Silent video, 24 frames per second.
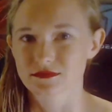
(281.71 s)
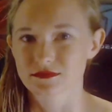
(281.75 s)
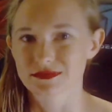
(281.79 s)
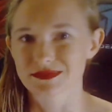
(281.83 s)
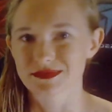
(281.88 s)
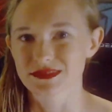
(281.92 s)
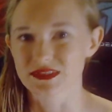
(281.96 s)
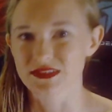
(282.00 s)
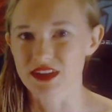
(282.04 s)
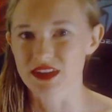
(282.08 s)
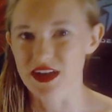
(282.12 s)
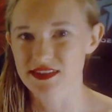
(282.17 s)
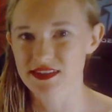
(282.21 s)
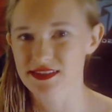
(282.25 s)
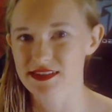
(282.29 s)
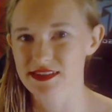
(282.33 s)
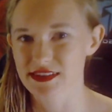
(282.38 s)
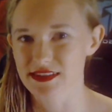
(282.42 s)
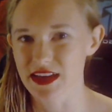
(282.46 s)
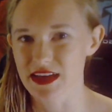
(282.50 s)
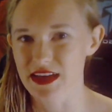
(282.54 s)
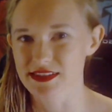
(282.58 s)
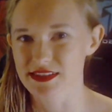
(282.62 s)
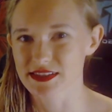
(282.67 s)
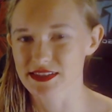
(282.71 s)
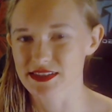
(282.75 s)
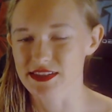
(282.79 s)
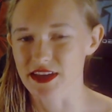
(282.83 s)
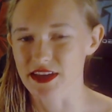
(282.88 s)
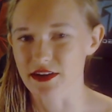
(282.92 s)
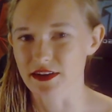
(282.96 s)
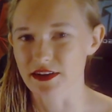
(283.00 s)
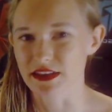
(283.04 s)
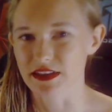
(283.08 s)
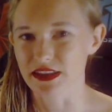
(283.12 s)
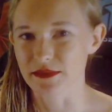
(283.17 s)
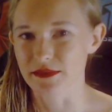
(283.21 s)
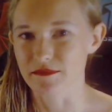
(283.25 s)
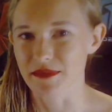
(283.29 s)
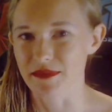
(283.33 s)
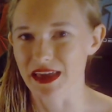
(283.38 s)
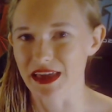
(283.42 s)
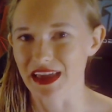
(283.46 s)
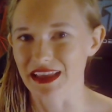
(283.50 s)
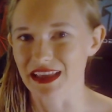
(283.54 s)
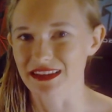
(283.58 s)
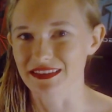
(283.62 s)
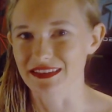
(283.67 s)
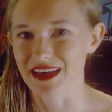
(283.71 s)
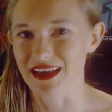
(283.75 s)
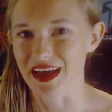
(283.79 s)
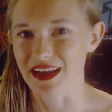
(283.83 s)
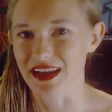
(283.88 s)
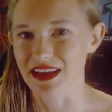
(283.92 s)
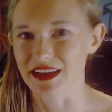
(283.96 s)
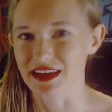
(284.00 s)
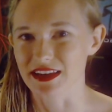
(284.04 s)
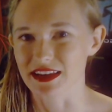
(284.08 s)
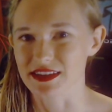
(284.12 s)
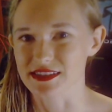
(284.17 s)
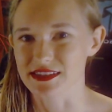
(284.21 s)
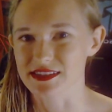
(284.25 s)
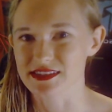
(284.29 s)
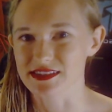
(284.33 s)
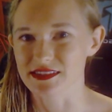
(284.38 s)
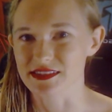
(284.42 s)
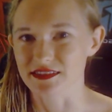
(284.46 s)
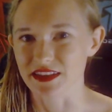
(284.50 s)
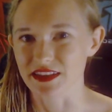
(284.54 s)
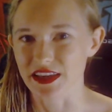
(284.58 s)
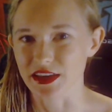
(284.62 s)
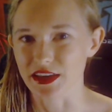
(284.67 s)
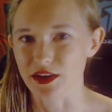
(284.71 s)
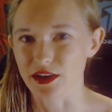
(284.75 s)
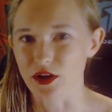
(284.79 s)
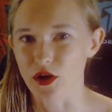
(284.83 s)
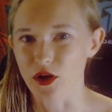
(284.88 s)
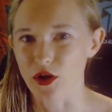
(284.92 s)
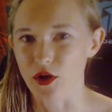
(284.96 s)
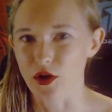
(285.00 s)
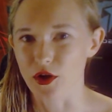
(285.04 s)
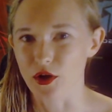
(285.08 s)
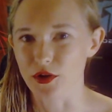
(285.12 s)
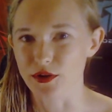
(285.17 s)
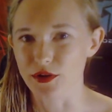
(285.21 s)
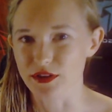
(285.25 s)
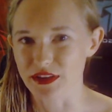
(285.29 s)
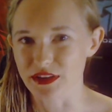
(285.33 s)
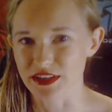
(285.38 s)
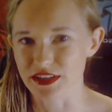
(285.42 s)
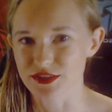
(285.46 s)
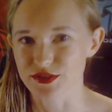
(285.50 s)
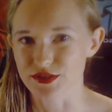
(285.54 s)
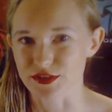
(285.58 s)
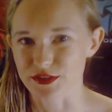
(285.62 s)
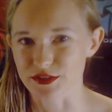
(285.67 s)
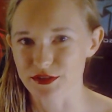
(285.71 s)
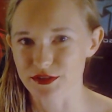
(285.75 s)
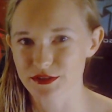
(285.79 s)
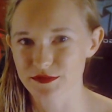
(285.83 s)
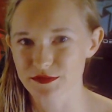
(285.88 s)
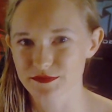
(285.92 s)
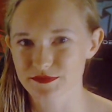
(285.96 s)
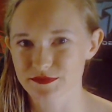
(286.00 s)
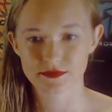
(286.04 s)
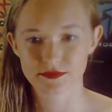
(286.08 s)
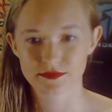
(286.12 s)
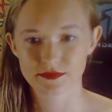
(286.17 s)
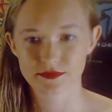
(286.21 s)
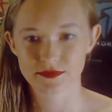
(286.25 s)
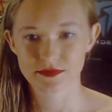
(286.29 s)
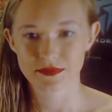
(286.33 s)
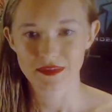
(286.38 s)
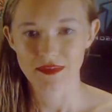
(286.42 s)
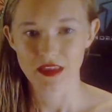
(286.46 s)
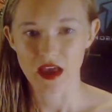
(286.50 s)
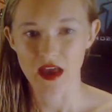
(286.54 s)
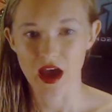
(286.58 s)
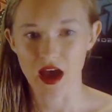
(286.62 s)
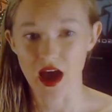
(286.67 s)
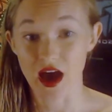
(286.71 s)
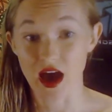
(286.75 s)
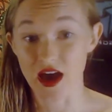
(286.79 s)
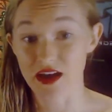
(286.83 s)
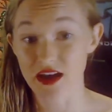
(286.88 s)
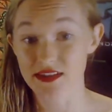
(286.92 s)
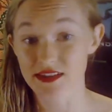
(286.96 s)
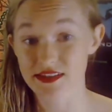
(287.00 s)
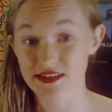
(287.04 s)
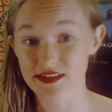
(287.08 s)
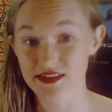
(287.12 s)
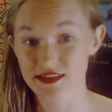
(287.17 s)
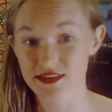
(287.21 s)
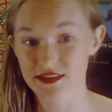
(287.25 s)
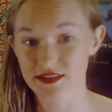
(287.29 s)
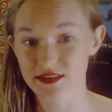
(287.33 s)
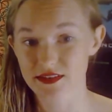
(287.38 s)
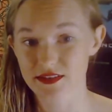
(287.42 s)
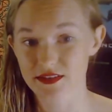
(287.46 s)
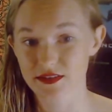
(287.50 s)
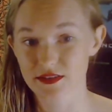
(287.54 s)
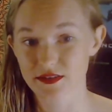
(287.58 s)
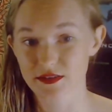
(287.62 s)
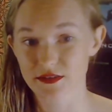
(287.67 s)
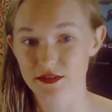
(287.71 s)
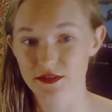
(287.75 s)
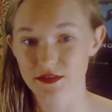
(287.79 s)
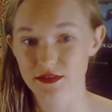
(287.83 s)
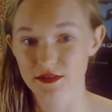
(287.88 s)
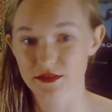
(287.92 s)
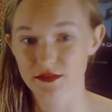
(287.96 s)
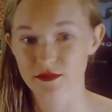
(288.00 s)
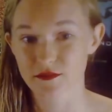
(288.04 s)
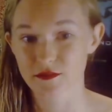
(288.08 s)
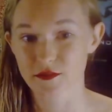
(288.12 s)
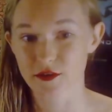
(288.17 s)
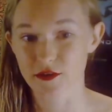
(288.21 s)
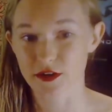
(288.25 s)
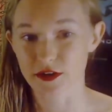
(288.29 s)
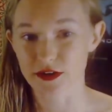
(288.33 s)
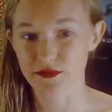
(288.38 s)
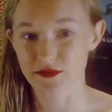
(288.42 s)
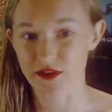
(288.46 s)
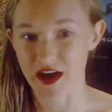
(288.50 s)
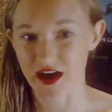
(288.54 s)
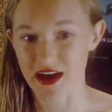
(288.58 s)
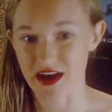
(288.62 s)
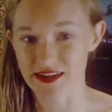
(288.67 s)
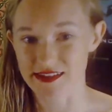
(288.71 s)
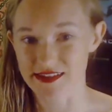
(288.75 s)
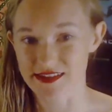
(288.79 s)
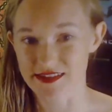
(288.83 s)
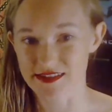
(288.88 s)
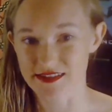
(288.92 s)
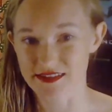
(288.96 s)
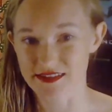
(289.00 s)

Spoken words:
doesn't necessarily mean that it is the only truth. Ask for advice,